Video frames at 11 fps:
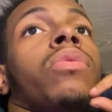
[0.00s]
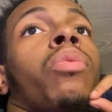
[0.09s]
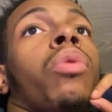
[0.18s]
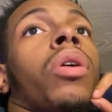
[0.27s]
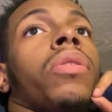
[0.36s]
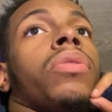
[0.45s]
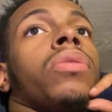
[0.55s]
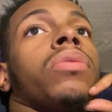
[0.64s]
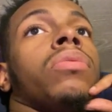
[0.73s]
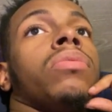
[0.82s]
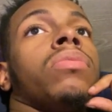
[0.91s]
worth
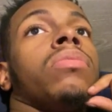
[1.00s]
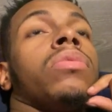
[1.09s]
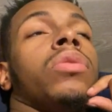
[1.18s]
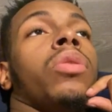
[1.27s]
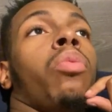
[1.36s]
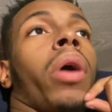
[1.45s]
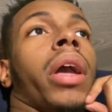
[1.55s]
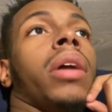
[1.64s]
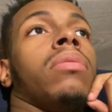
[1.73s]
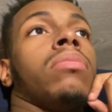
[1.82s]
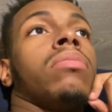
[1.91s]
the wait.